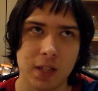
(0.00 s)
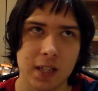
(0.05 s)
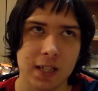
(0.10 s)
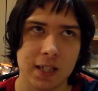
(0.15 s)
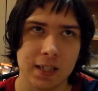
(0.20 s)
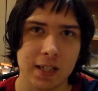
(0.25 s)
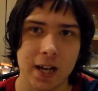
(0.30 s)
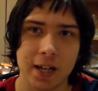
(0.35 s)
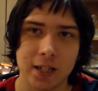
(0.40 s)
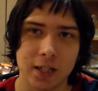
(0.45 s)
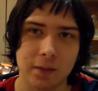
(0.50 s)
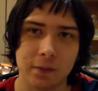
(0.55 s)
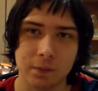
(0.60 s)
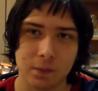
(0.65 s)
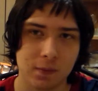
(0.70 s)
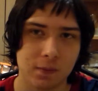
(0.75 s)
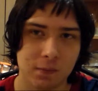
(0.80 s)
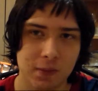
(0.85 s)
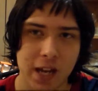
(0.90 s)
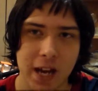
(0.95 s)
he
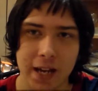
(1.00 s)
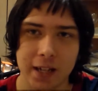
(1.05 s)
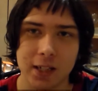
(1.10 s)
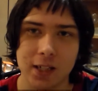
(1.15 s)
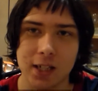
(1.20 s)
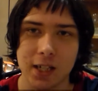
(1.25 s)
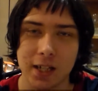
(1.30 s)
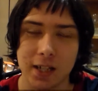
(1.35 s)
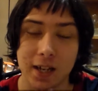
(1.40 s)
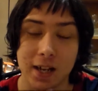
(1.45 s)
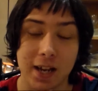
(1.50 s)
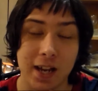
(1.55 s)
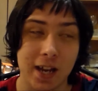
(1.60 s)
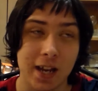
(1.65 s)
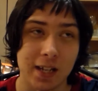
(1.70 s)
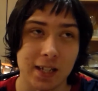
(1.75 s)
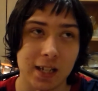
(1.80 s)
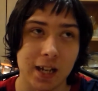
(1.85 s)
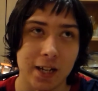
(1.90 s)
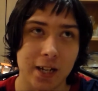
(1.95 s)

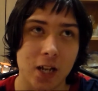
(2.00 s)
dies.